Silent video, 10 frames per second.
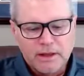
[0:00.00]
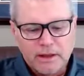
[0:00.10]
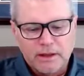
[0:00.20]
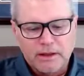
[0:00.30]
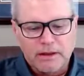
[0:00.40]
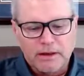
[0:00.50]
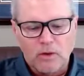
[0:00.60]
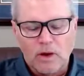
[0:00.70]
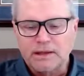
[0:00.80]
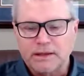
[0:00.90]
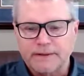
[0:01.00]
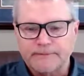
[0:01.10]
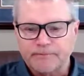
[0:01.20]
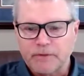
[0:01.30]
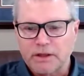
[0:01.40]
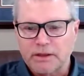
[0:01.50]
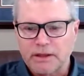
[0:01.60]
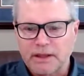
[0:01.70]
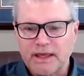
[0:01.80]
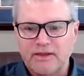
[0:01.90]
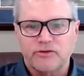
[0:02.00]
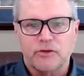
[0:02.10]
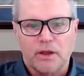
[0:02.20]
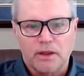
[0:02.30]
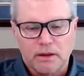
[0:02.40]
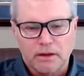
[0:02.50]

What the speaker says: quality gates